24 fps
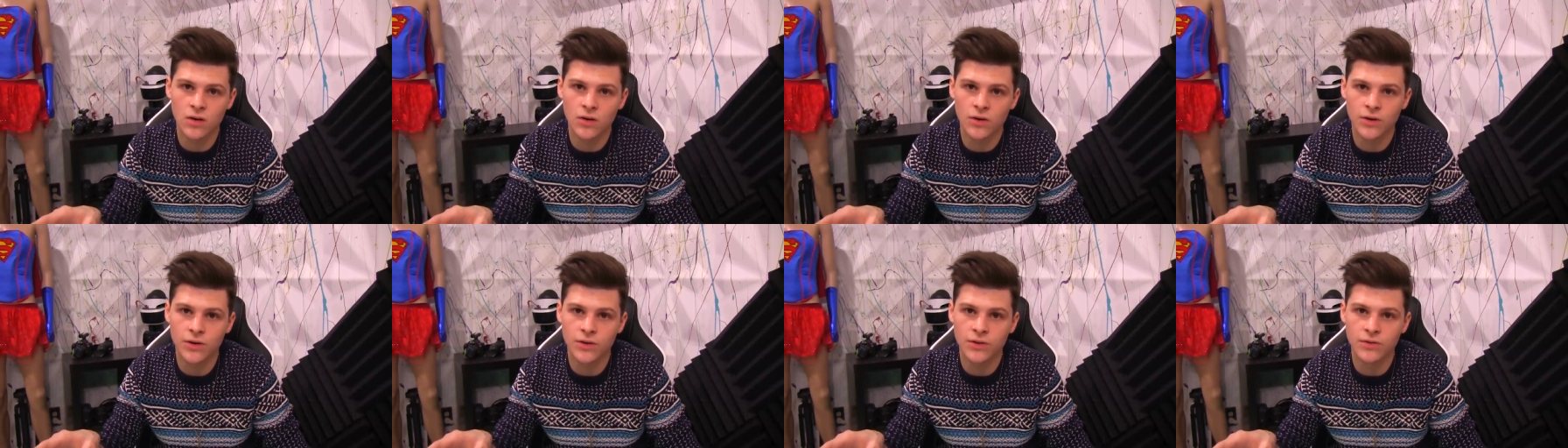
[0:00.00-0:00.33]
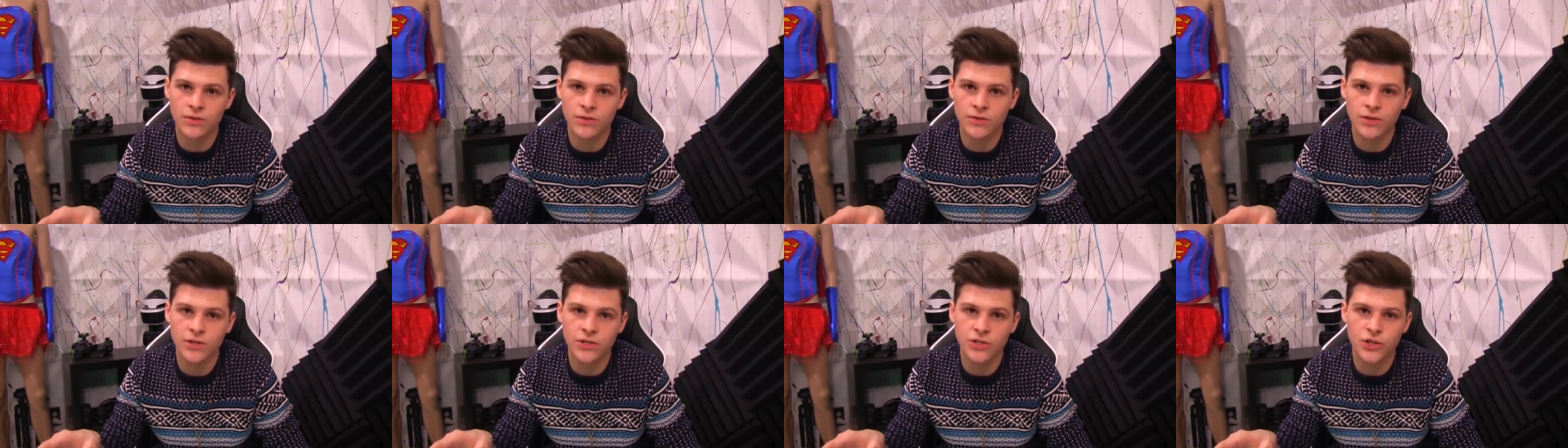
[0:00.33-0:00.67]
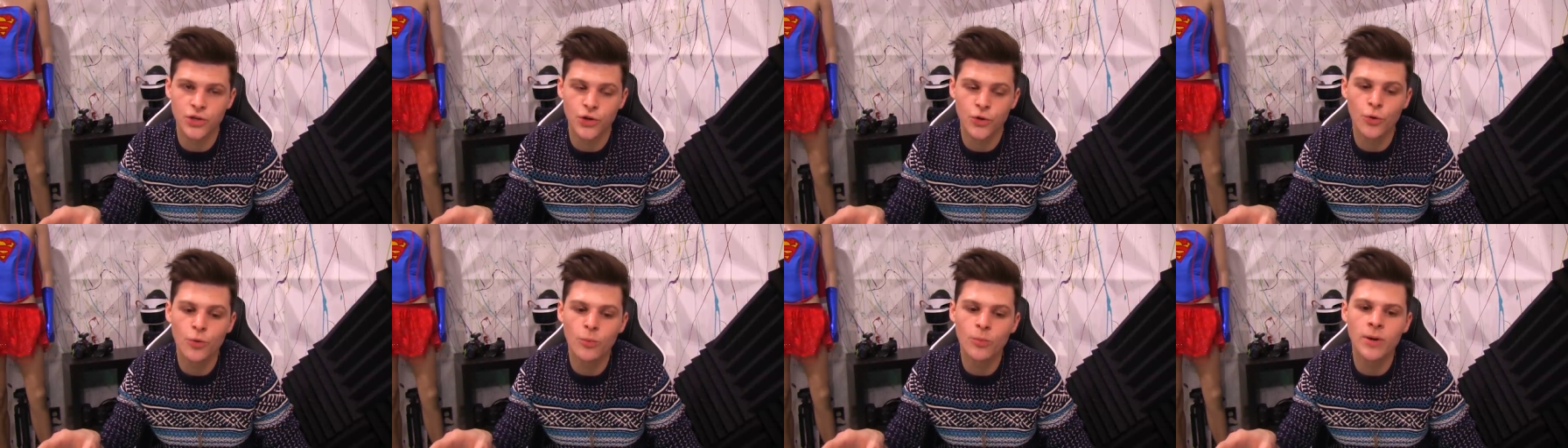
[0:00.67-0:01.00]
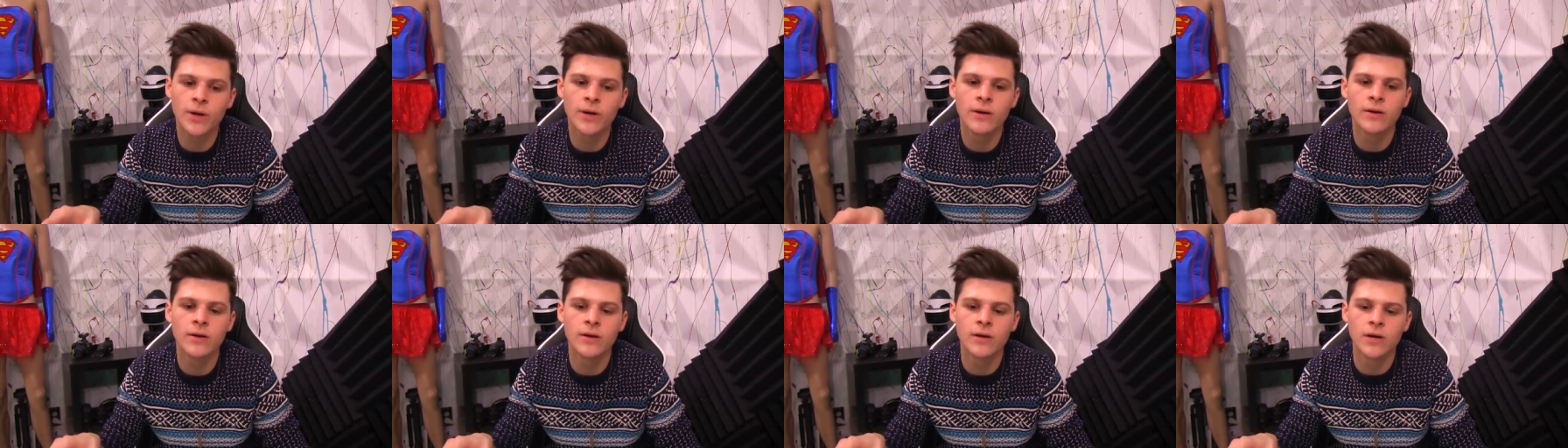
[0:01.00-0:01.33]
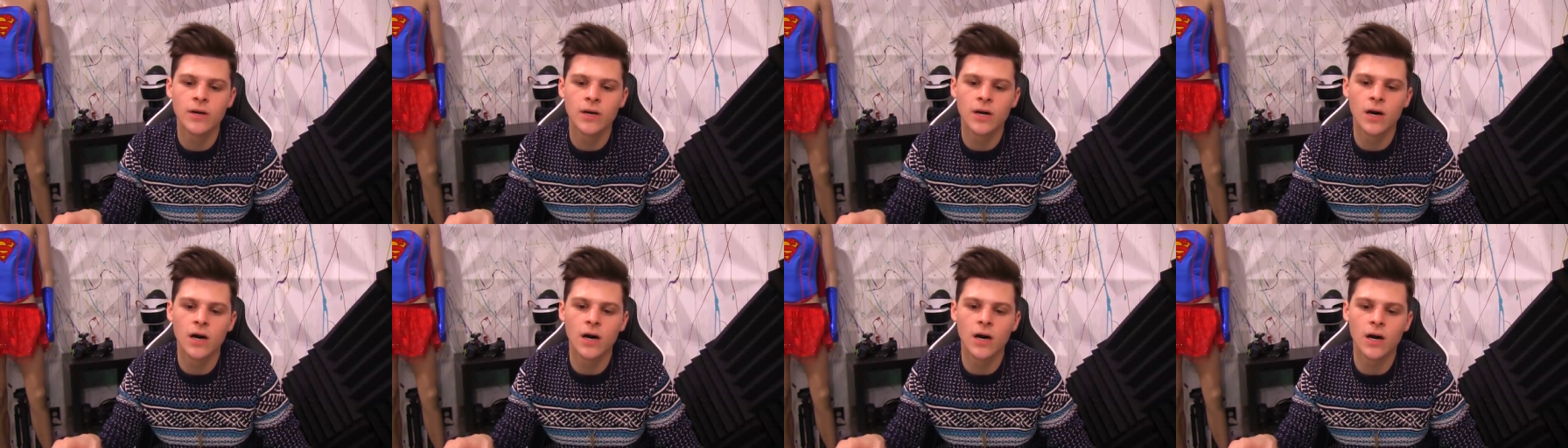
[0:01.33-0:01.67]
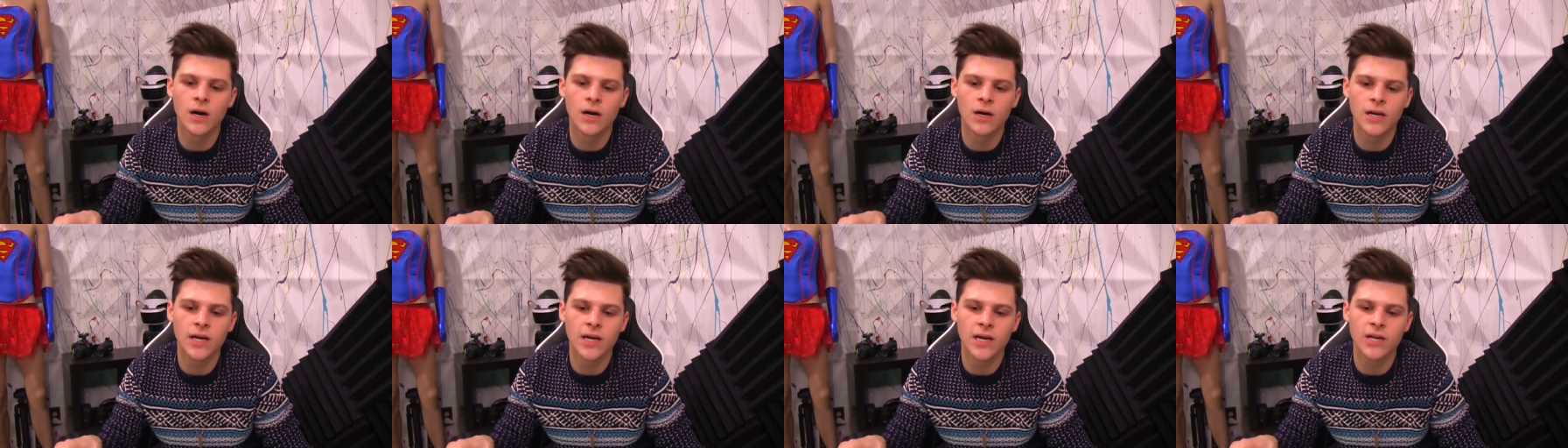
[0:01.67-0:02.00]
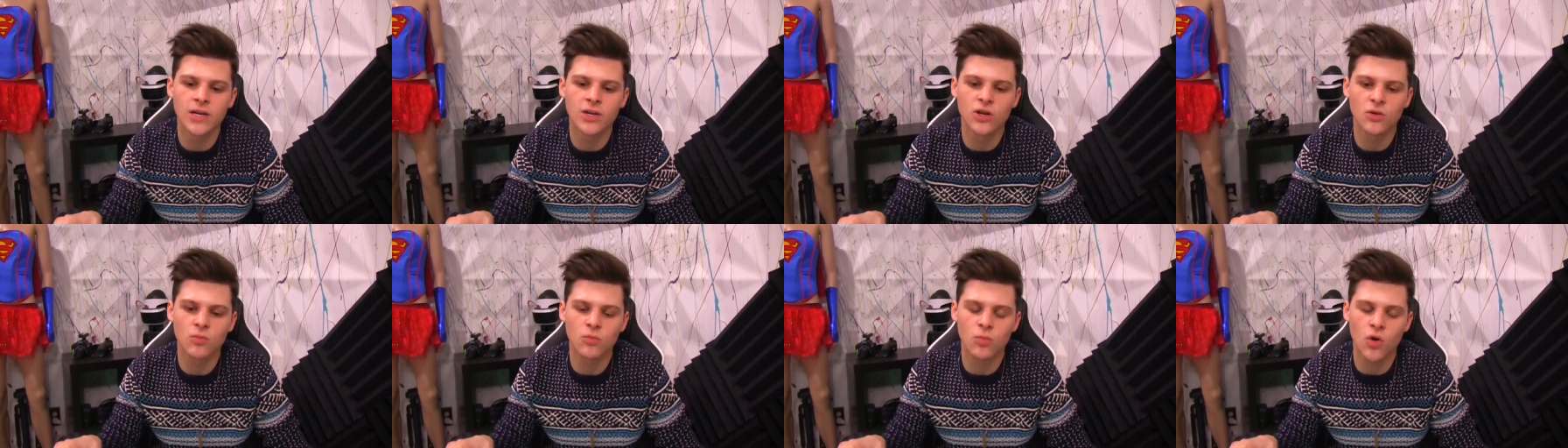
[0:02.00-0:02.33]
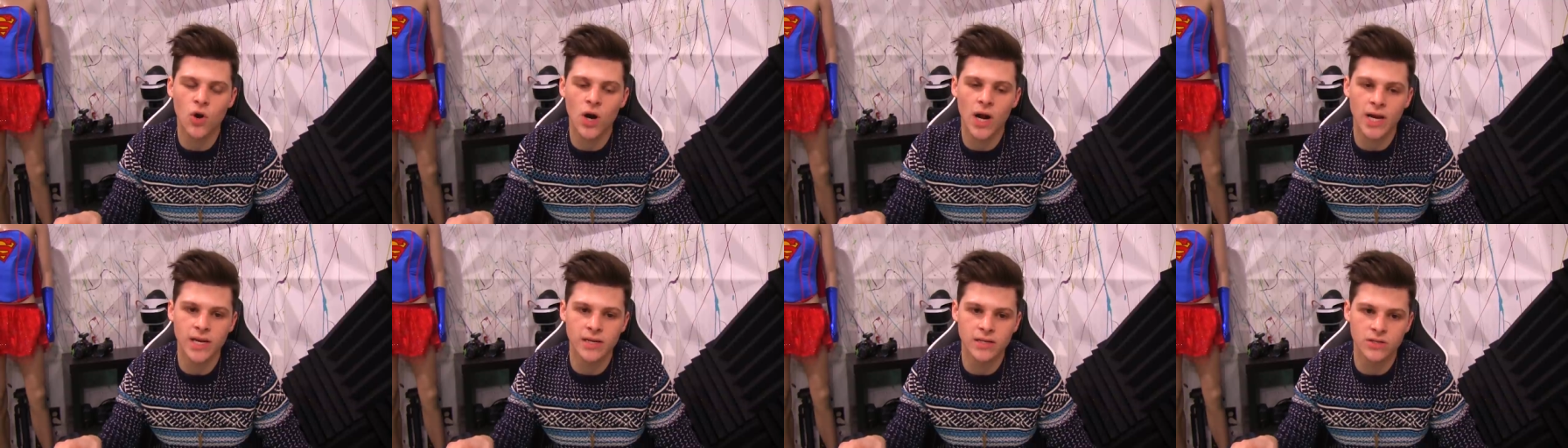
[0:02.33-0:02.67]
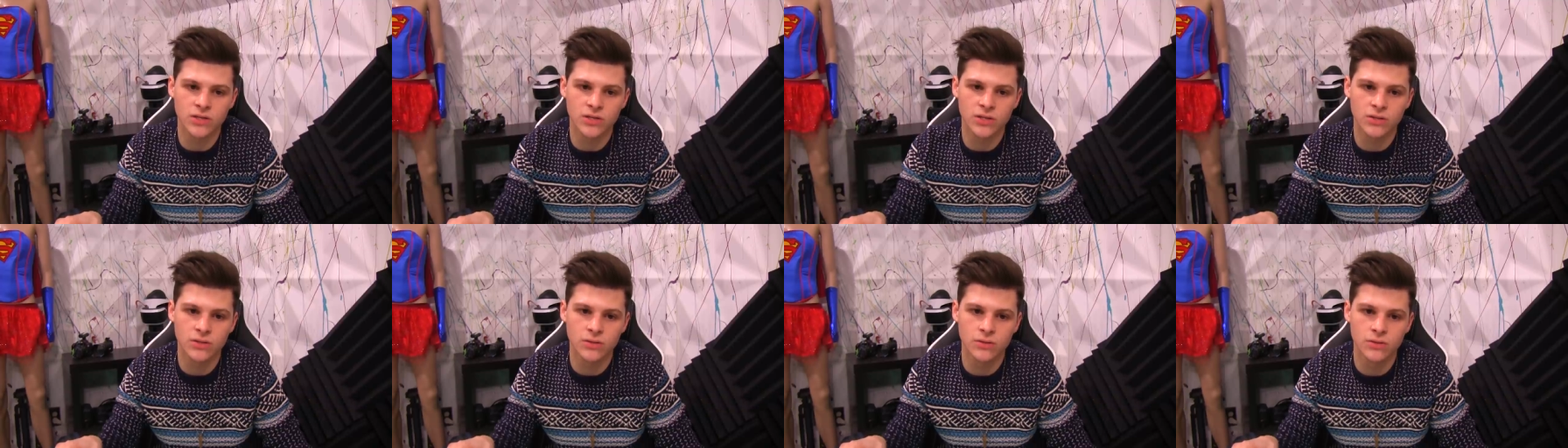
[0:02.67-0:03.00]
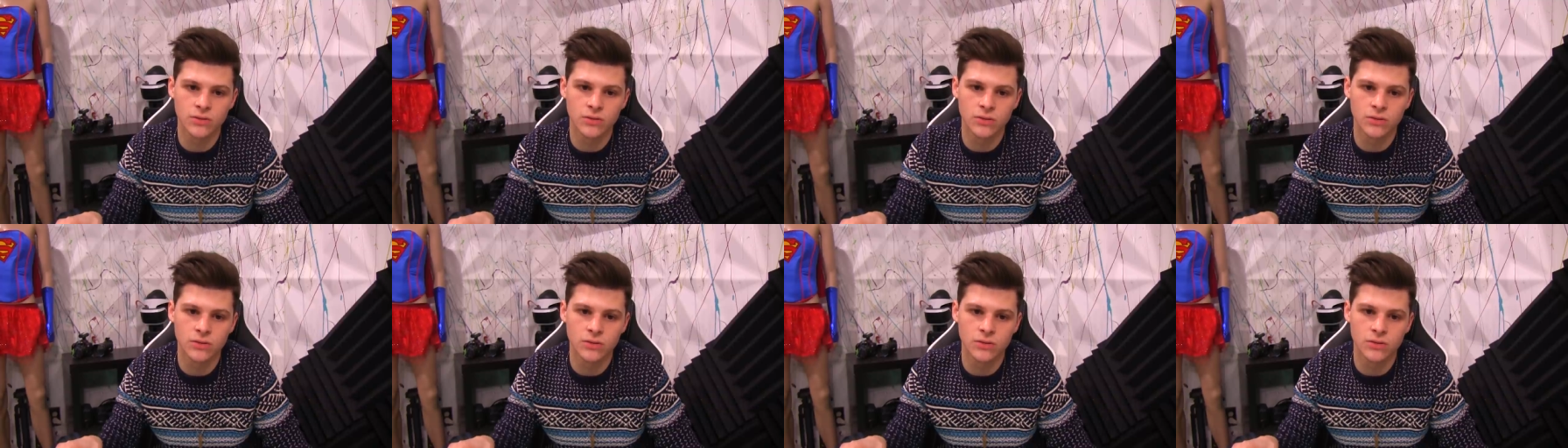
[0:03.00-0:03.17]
on the tube uh, in your brains.